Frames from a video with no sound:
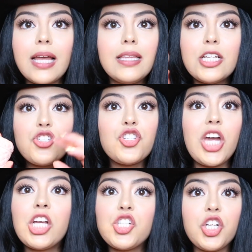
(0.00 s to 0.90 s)
they just
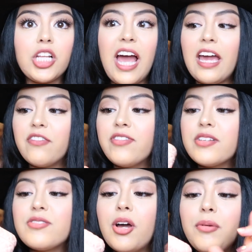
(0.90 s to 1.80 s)
changed her life.
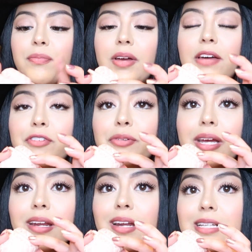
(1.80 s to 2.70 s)
So if you
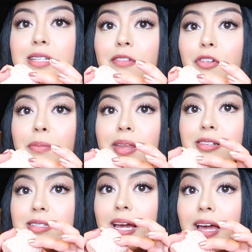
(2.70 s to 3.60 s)
need an idea for a
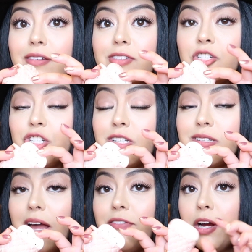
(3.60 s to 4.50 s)
Mother's Day gift and she
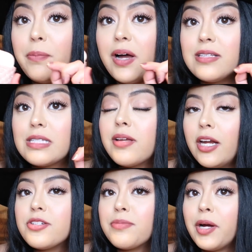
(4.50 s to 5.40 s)
doesn't have AirPods,
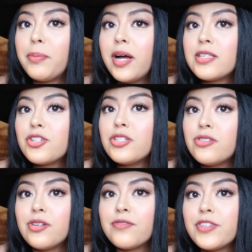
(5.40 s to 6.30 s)
get her some AirPods. She
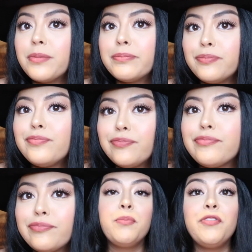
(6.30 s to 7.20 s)
deserves them.
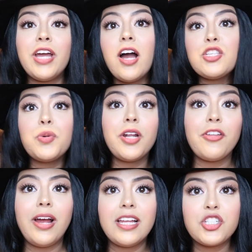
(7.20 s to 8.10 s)
Moving on to
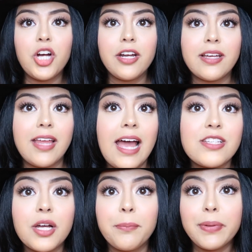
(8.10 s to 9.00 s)
another electronic that
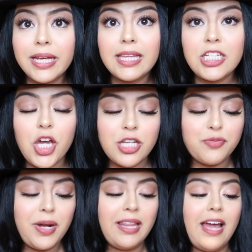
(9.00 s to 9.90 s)
has completely
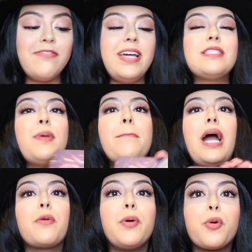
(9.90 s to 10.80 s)
changed my life. It's my
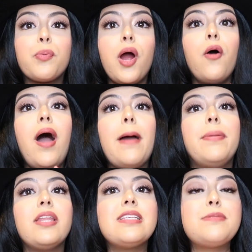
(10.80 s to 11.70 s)
MacBook Pro. I
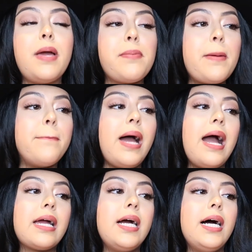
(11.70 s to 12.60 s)
bought this baby
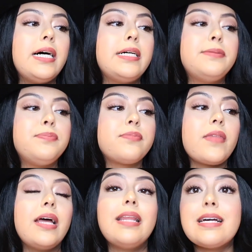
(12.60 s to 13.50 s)
back
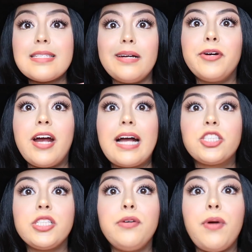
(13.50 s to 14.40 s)
last summer, actually,